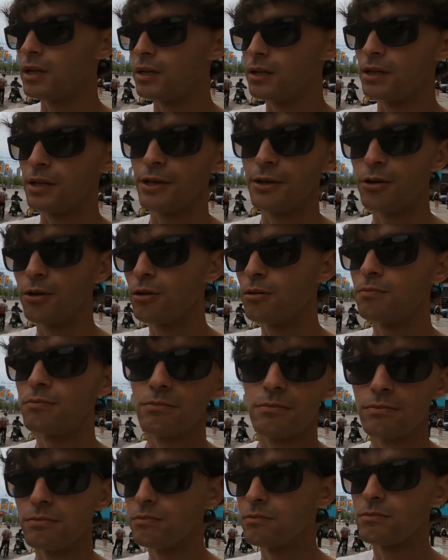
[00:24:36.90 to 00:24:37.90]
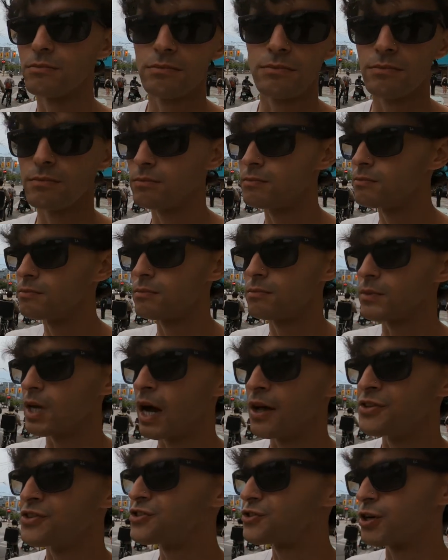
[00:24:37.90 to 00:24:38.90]
Little
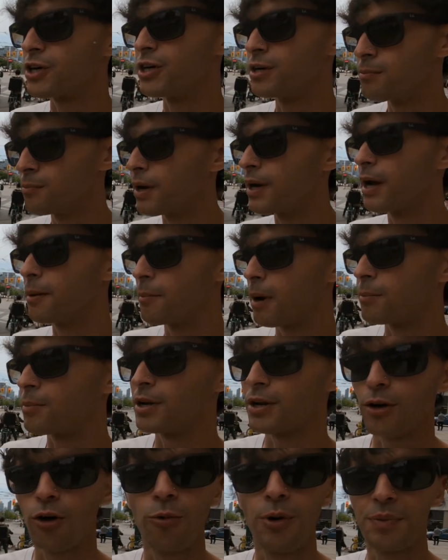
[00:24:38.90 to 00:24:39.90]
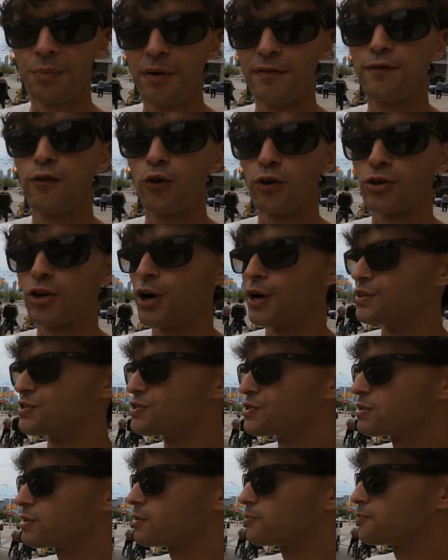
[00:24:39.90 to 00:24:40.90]
uncertain, but I'm gonna go with before Christ.